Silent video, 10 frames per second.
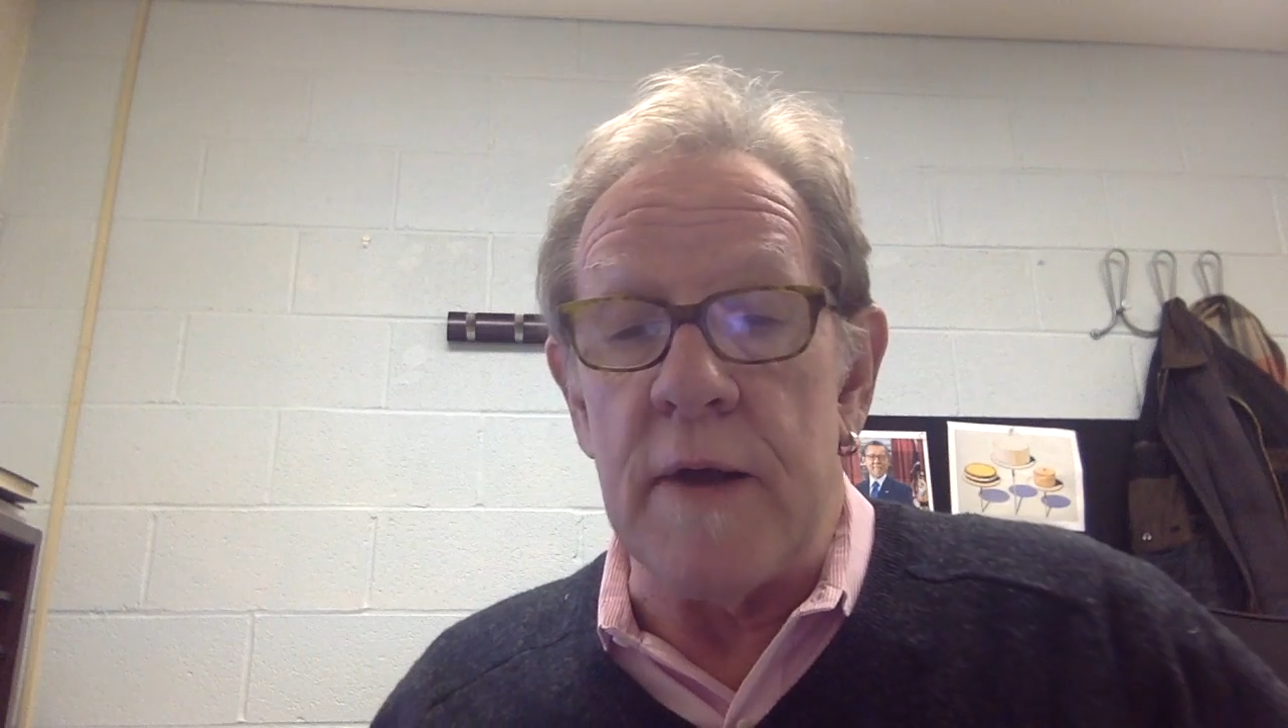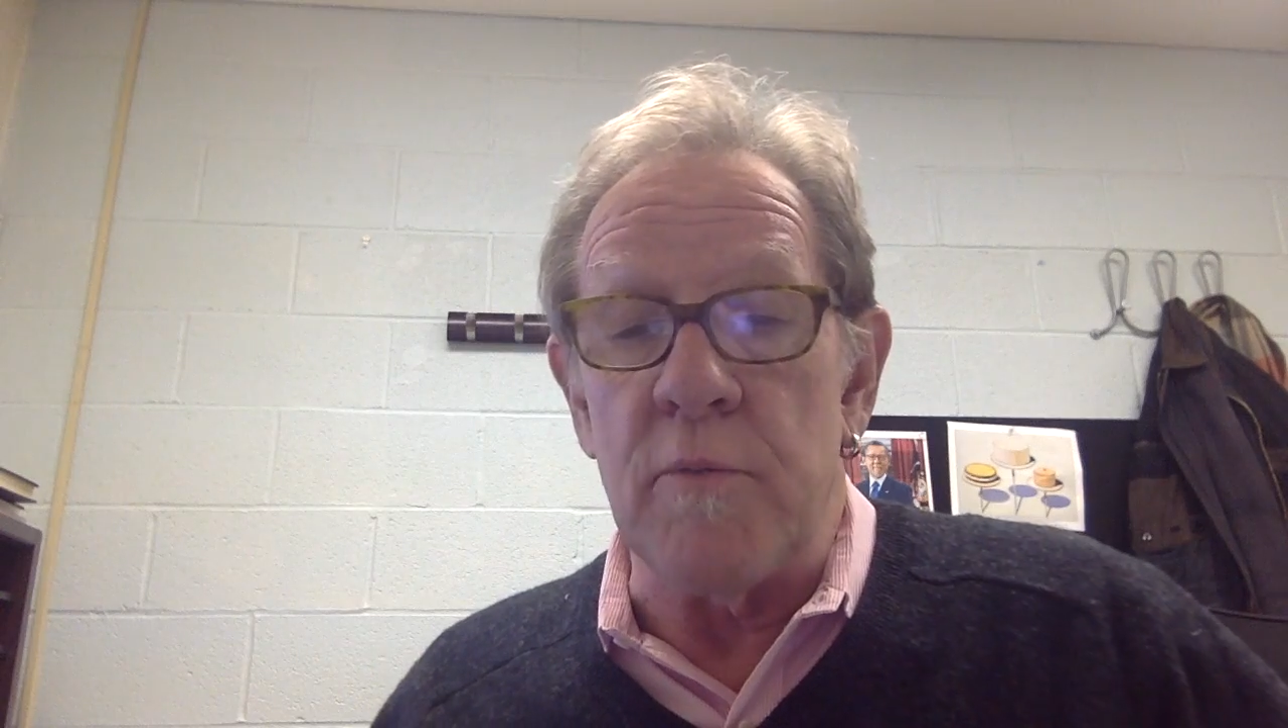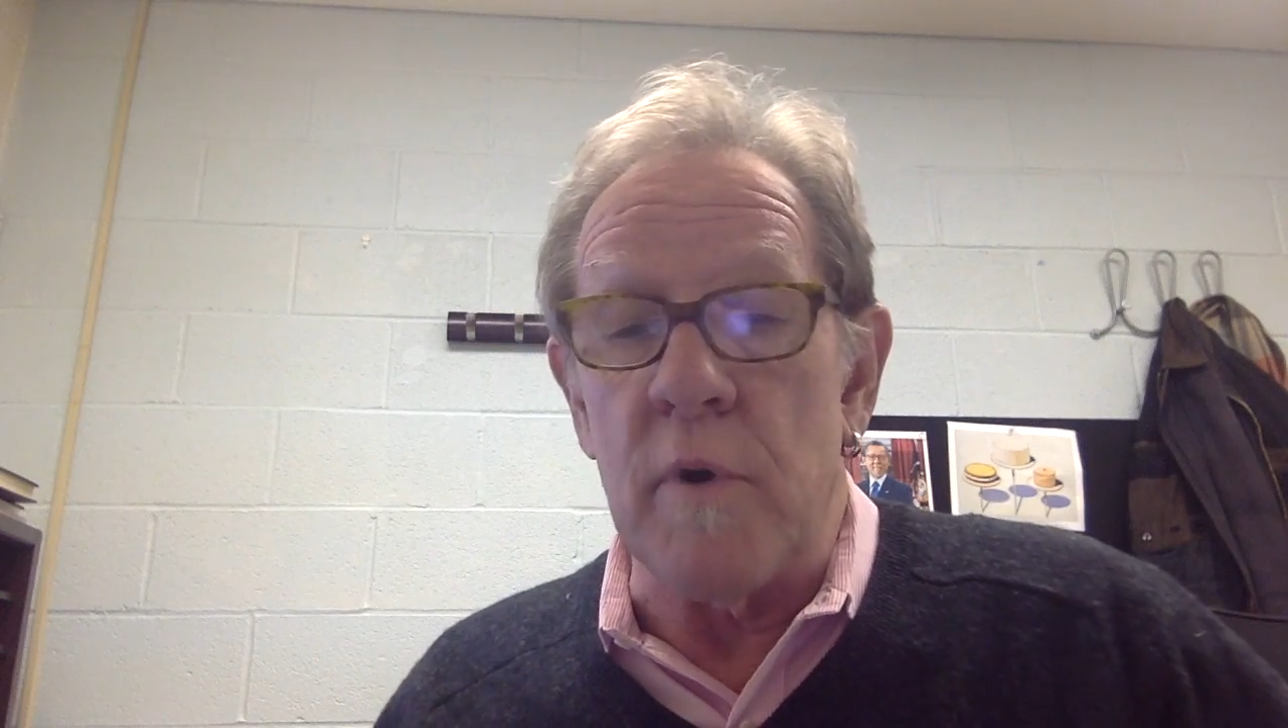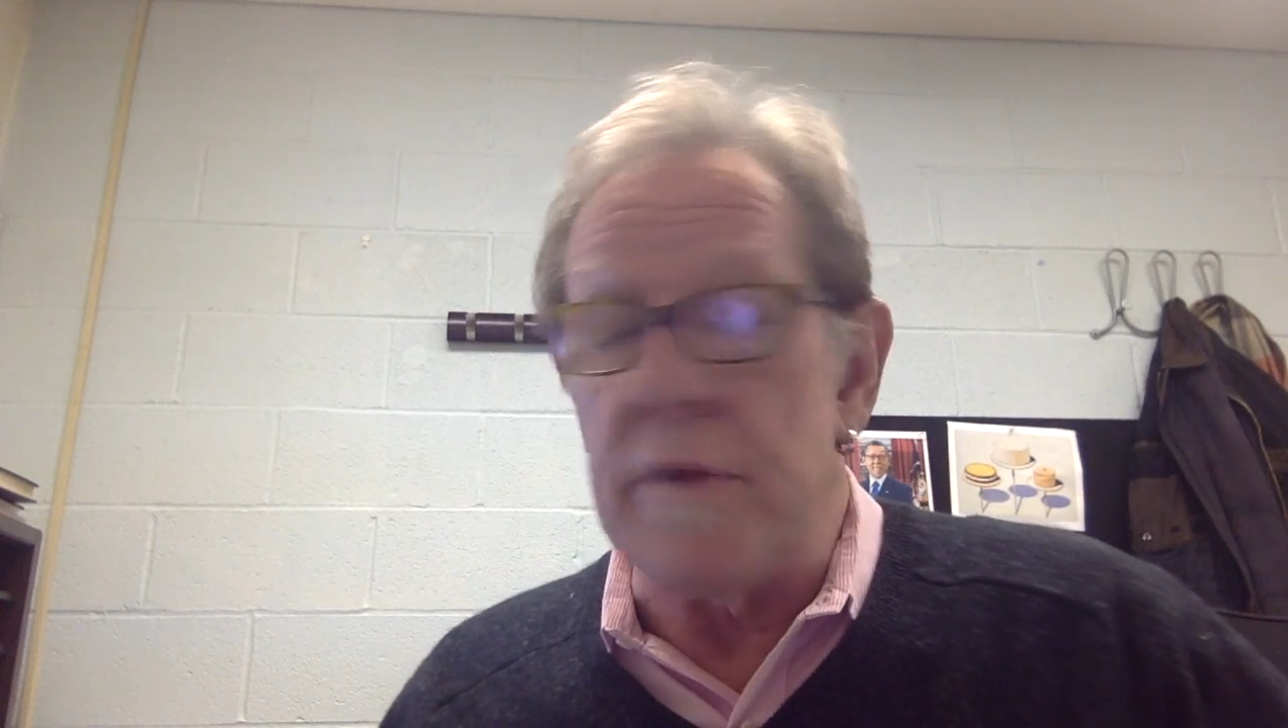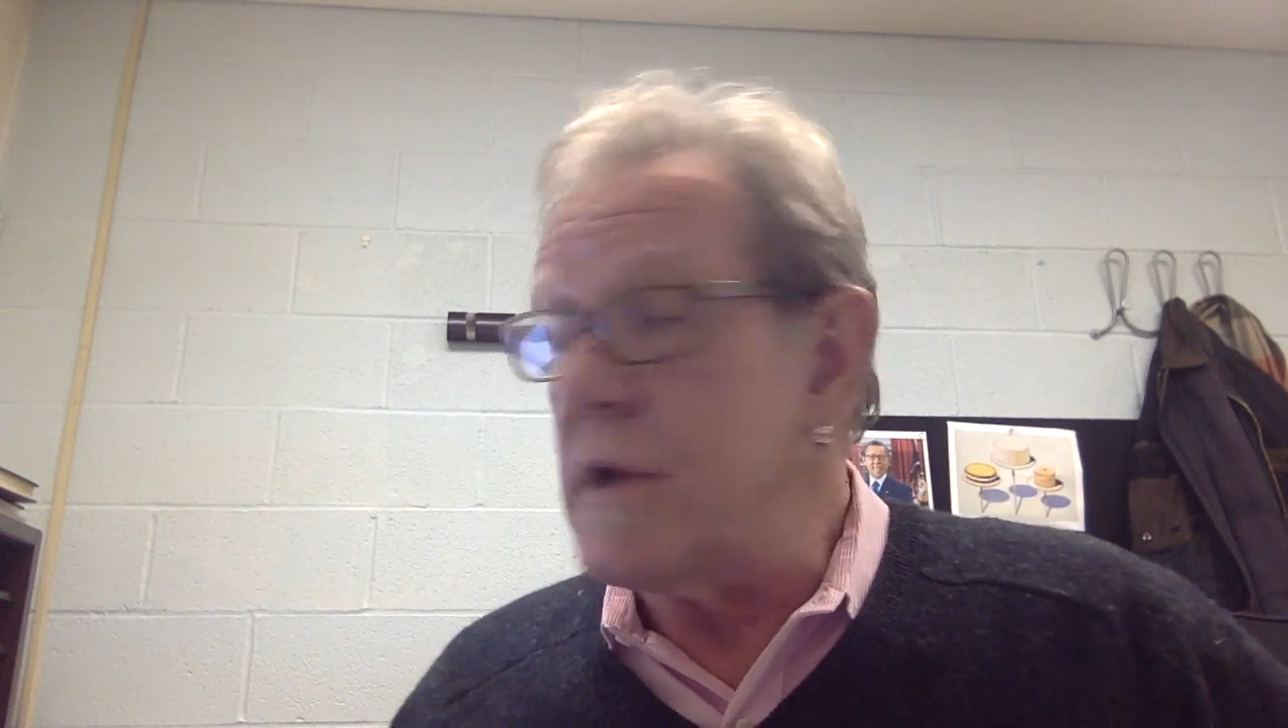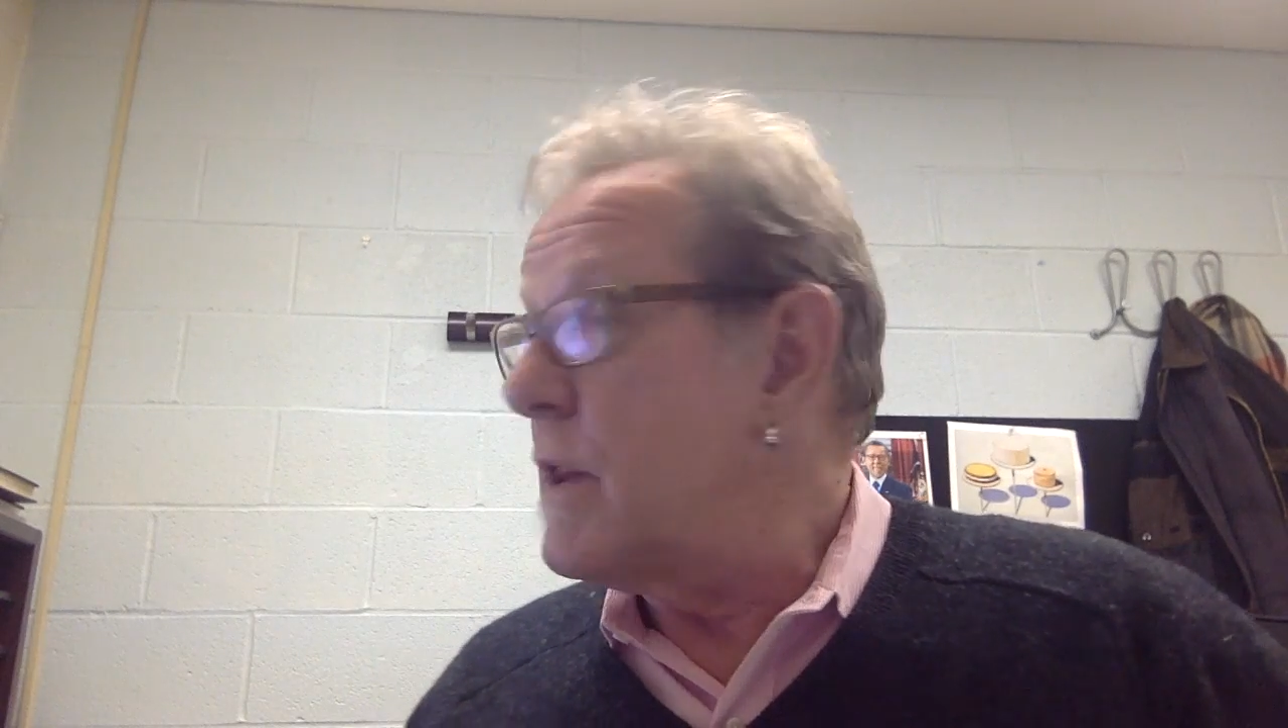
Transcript: And one of the